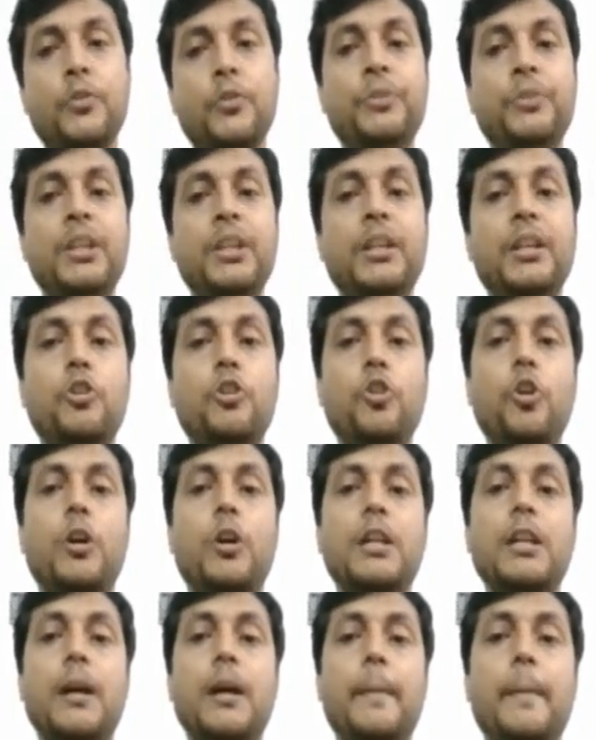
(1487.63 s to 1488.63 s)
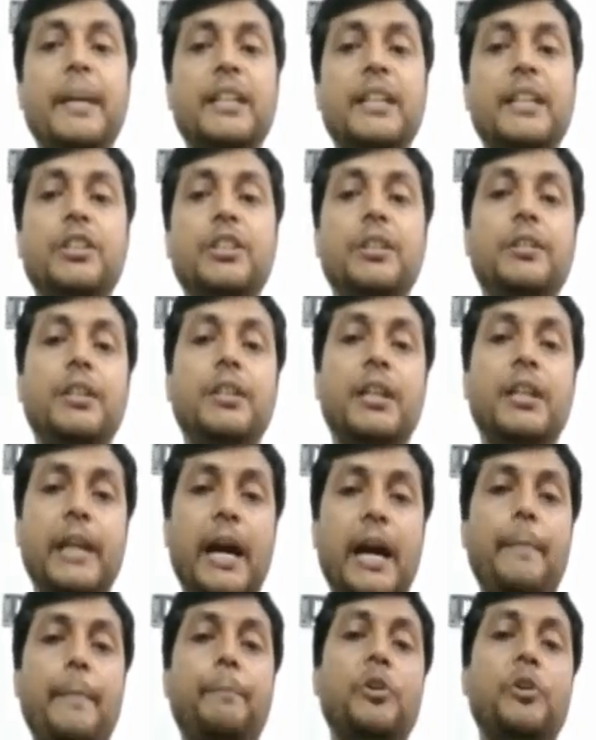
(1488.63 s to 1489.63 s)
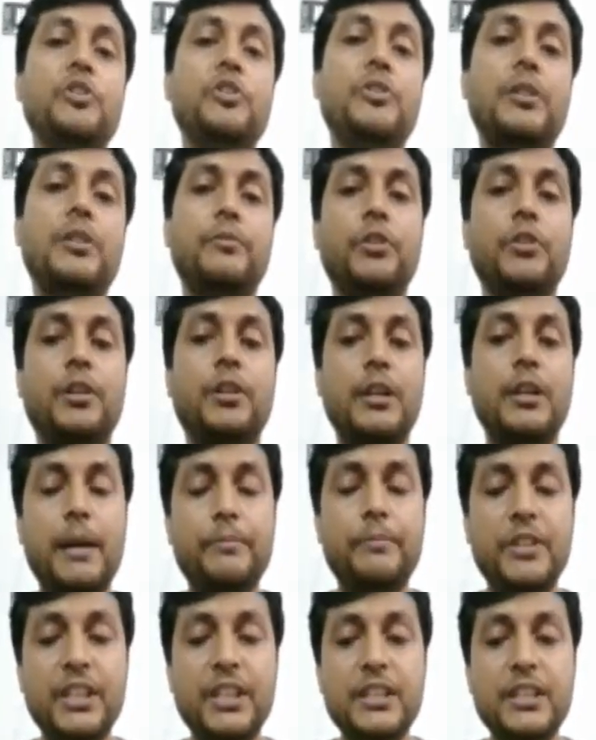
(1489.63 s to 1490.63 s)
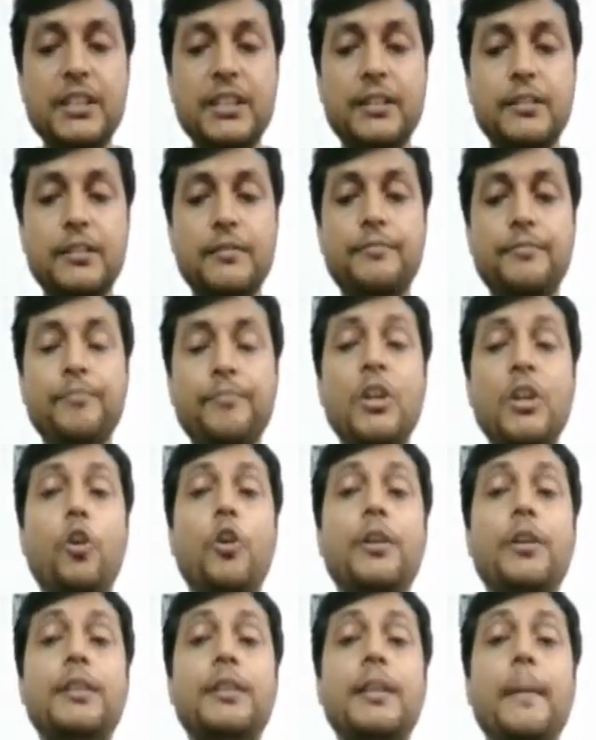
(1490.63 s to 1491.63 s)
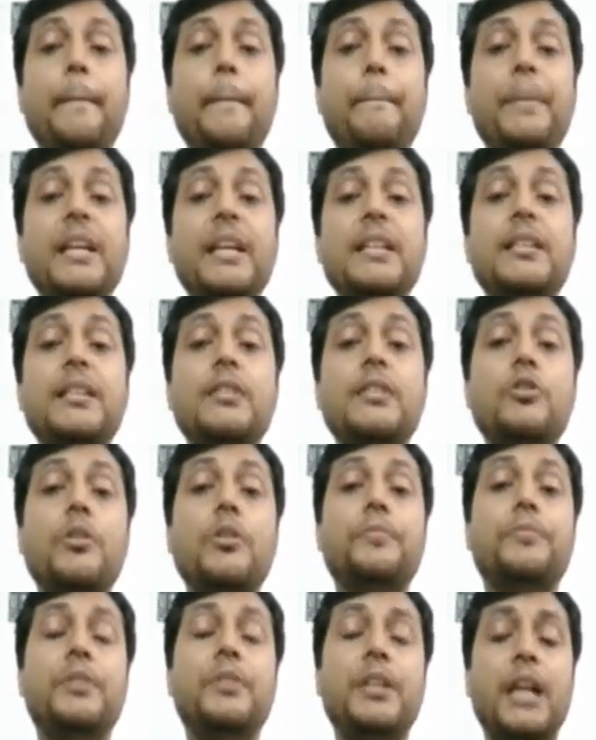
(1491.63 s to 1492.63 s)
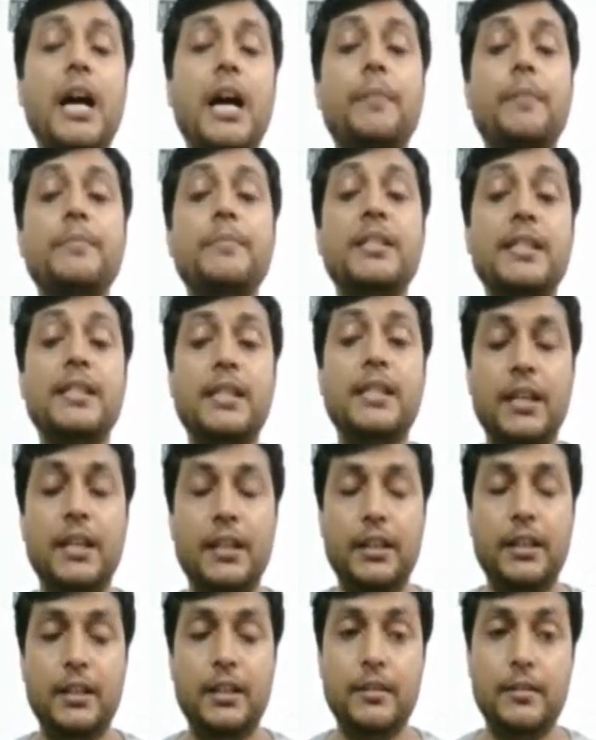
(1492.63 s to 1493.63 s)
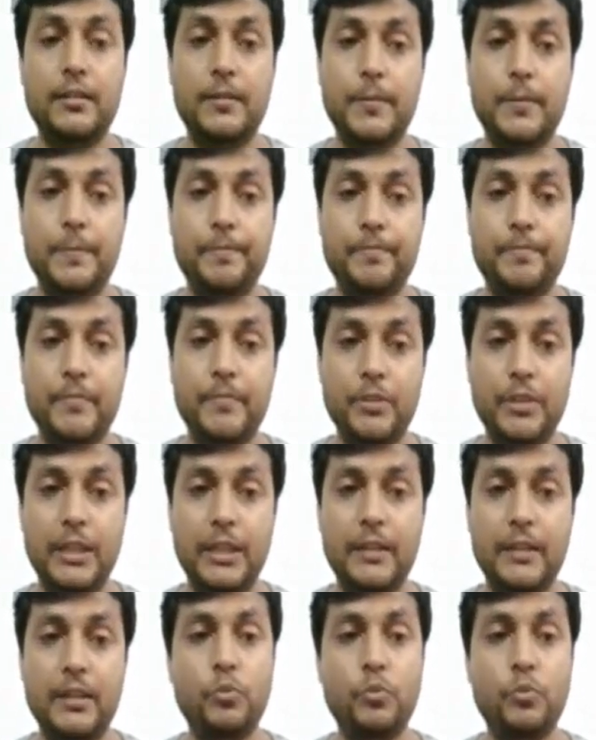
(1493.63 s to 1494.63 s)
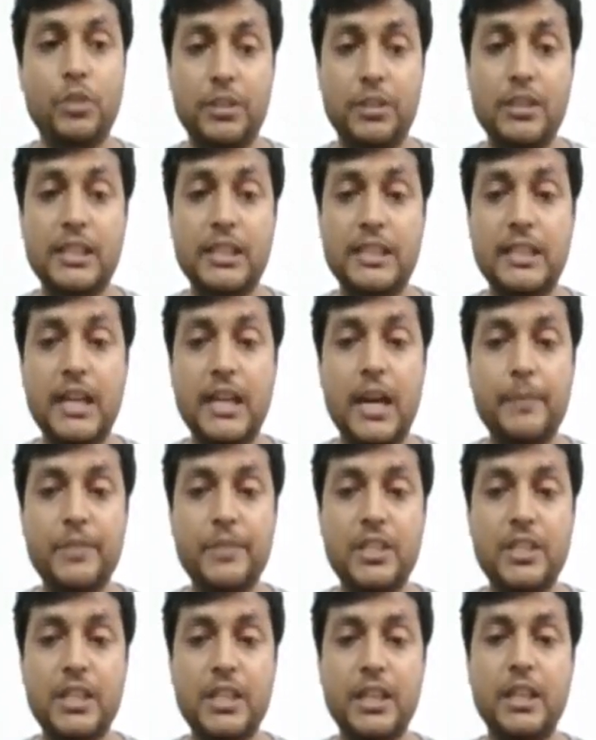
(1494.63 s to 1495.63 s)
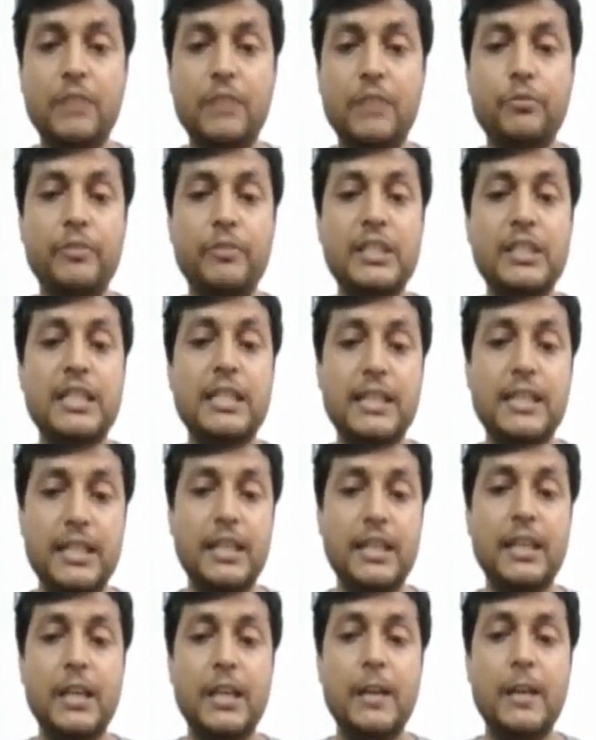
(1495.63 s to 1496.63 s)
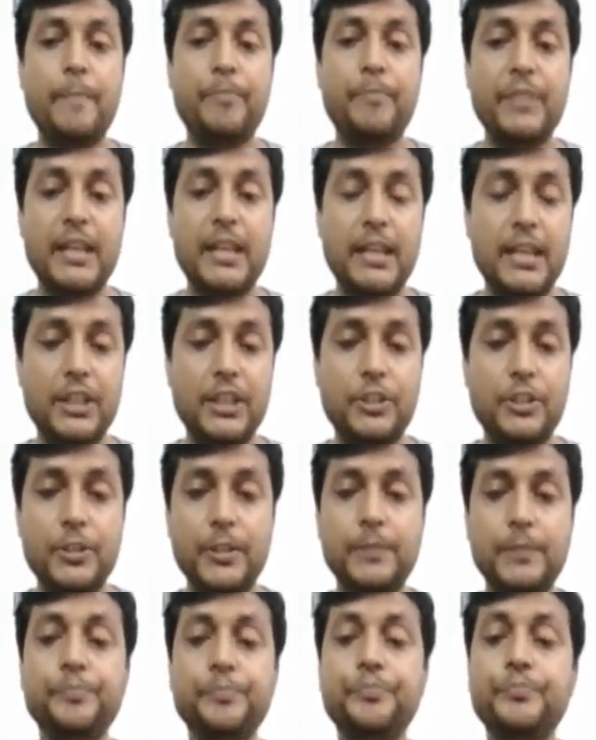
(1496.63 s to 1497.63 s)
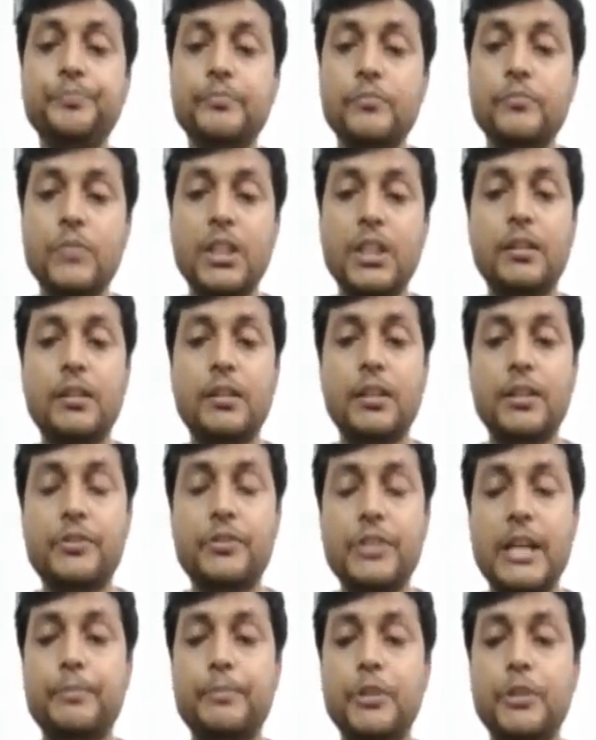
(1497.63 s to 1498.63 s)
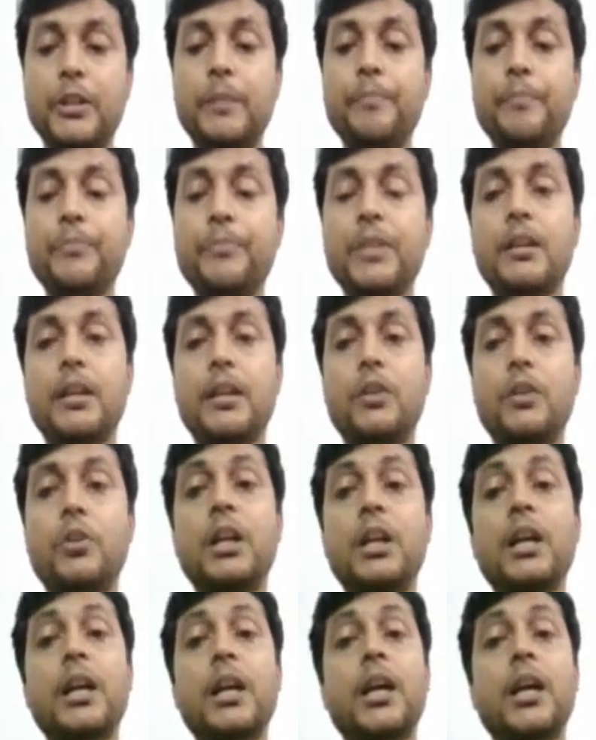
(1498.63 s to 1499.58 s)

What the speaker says: we call a bacteria gram-positive or gram-negative on the basis of gram staining. Okay, now what is this gram staining? We will see later in this chapter. Now,